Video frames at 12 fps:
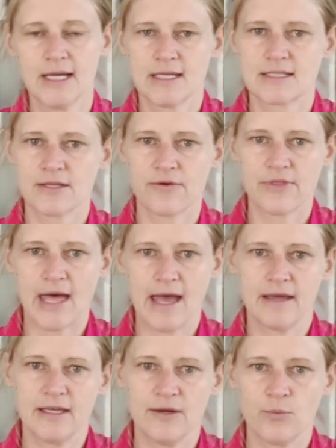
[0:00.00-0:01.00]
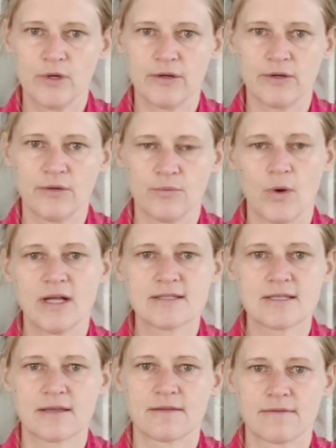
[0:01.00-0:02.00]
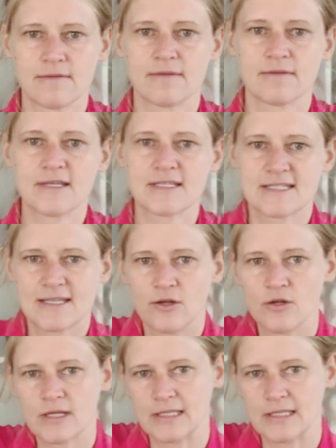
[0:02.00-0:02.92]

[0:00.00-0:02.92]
so that it will, once the silk